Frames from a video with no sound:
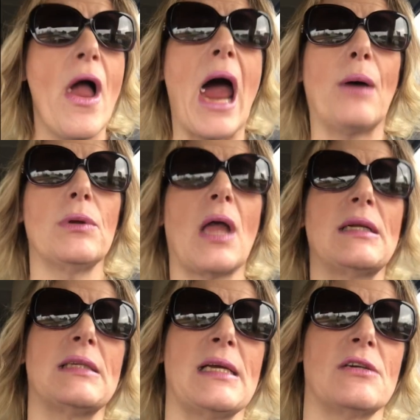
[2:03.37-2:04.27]
I would
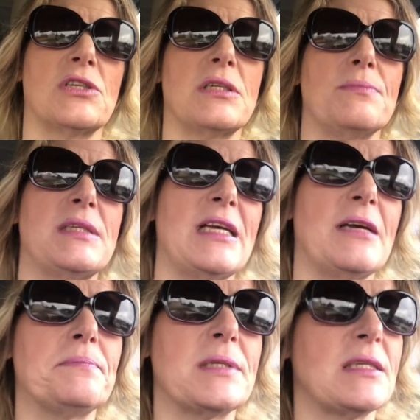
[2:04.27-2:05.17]
like to hear some
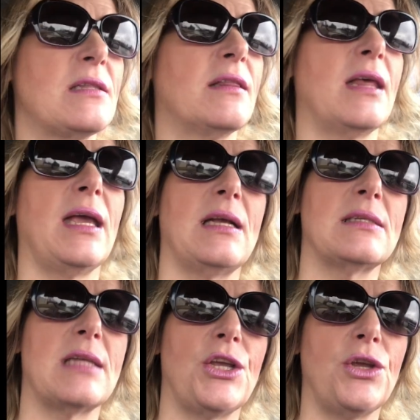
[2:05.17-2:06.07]
tips and
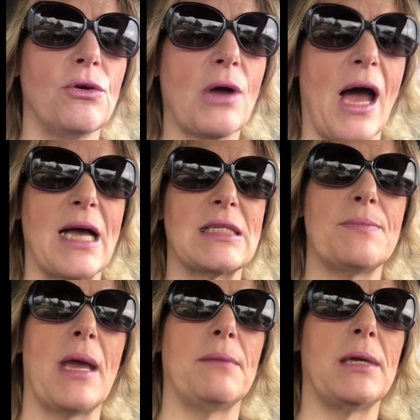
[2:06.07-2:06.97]
things that you guys
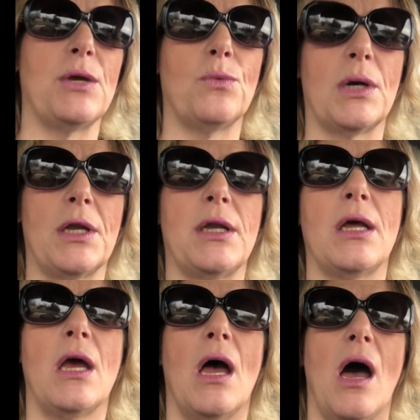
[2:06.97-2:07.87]
maybe would
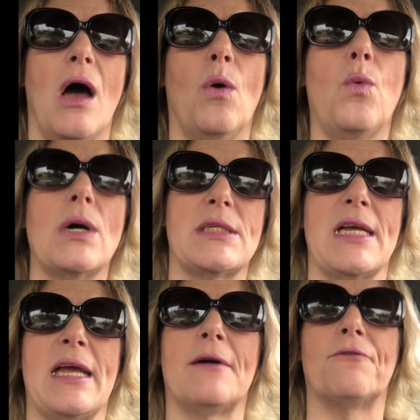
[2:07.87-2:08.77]
want
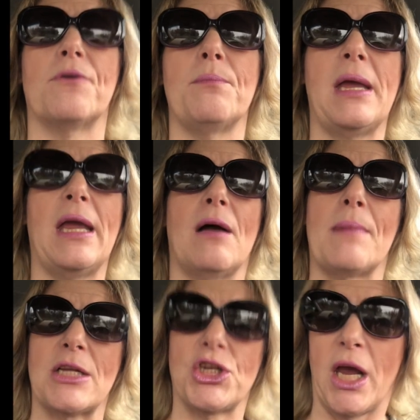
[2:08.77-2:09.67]
to hear from me on
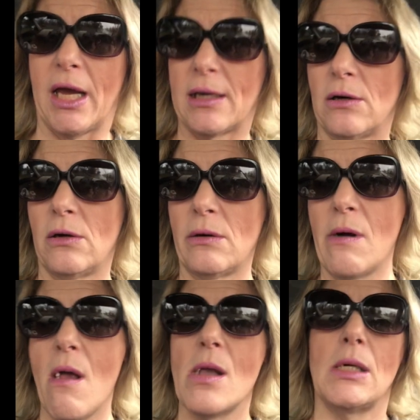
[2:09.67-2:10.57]
my channel.
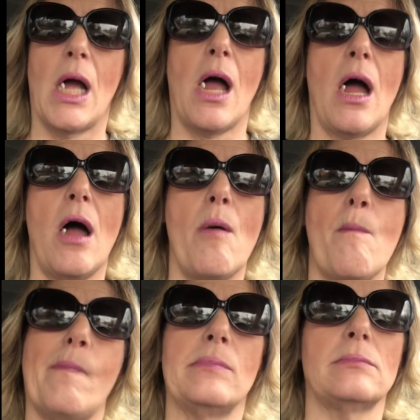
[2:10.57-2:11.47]
I
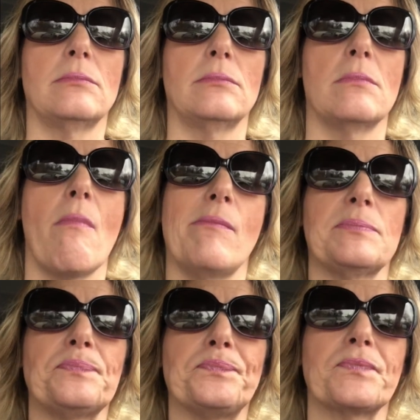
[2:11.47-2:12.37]

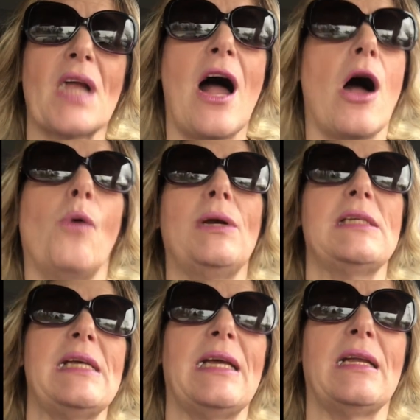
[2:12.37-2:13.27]

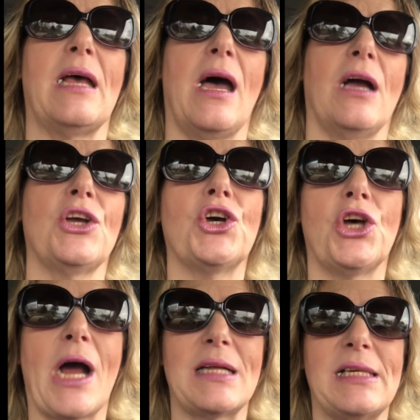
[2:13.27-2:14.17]
always need
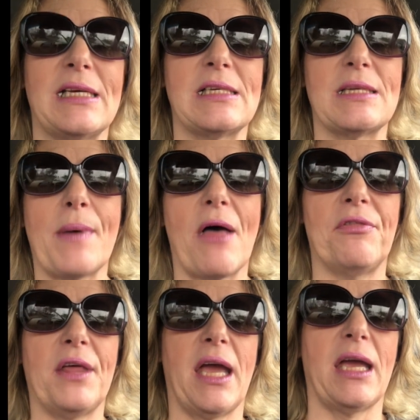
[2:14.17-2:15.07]
good ideas about
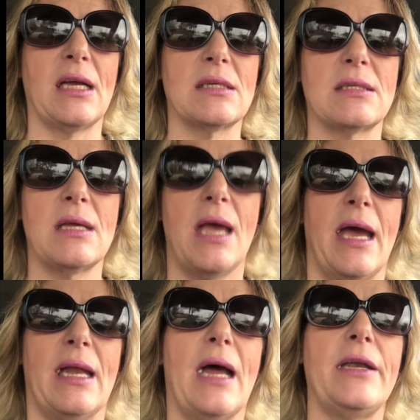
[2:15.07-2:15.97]
things.
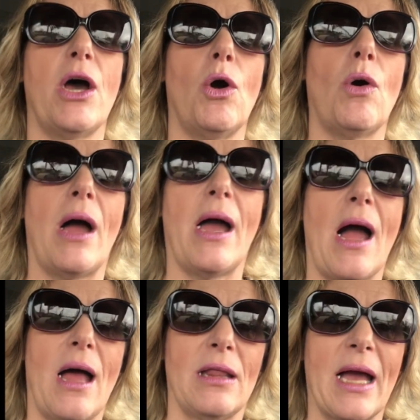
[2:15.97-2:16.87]
And I know,
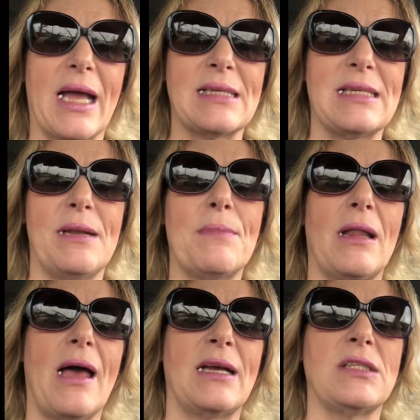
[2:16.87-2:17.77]
like I said in
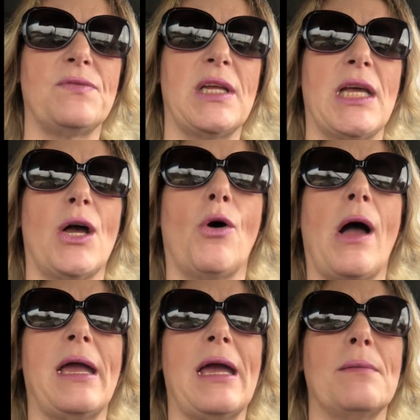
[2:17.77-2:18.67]
my last video,
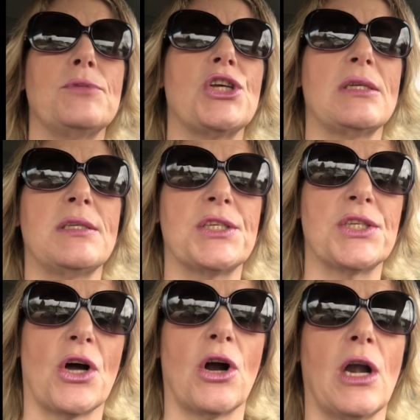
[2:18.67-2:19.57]
I am just
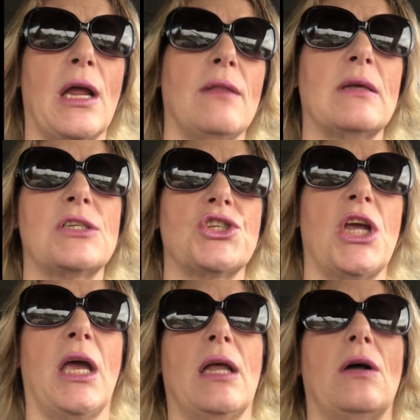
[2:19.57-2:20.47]
starting this
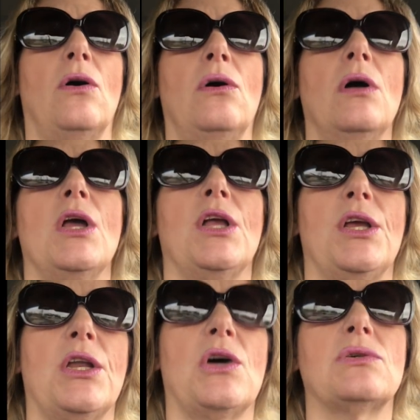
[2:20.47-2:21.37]
channel,
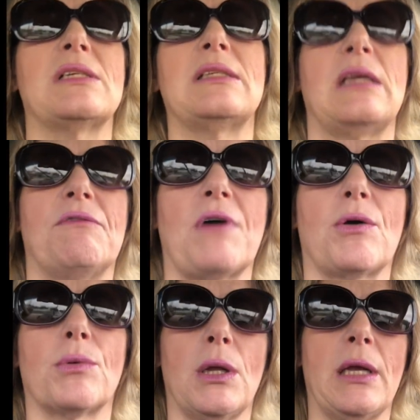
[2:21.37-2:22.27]
to see if I
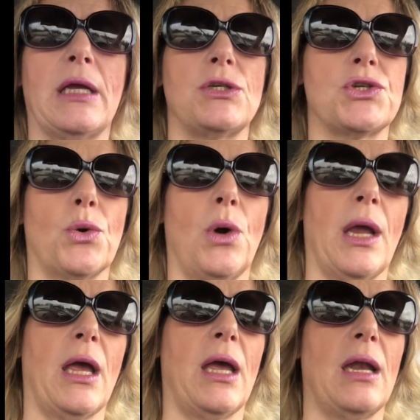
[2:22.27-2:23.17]
really enjoy
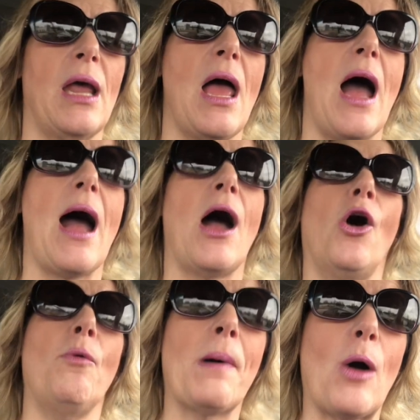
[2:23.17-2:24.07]
it. I
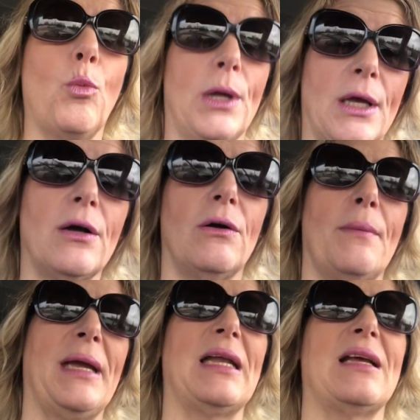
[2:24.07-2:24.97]
hope I will.
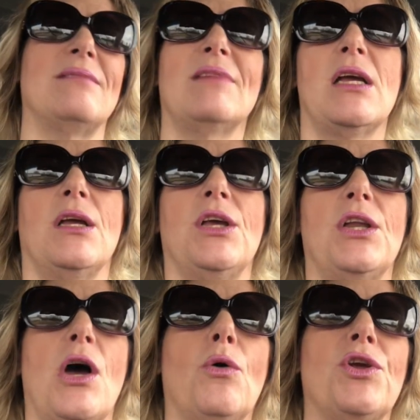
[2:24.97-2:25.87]
I mean,
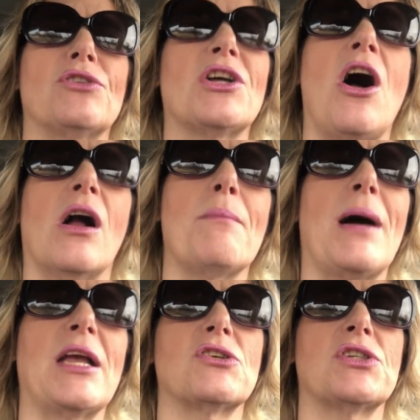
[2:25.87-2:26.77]
you're talking
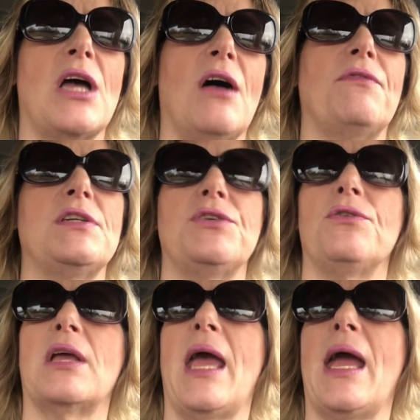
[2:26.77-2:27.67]
by yourself into
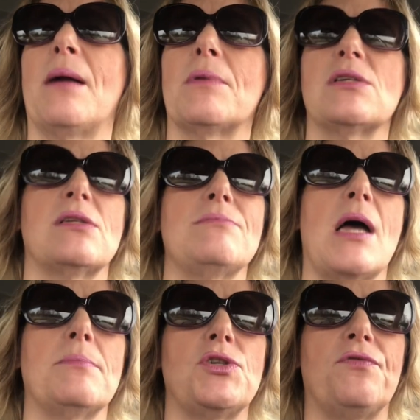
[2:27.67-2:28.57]
the camera.
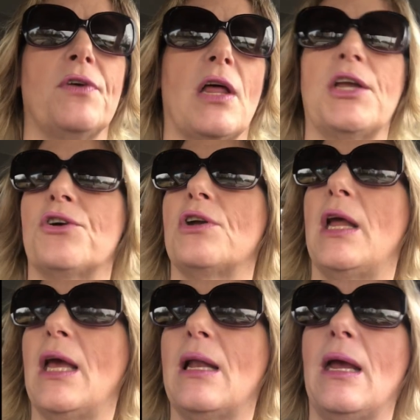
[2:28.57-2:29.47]
Sometimes you feel like you're an
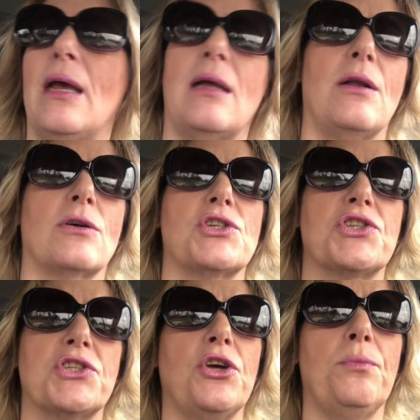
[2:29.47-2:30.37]
idiot or
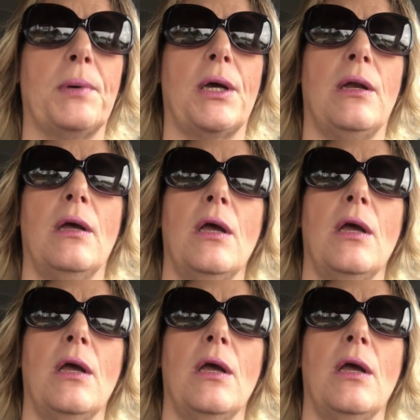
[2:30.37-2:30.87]
stupid,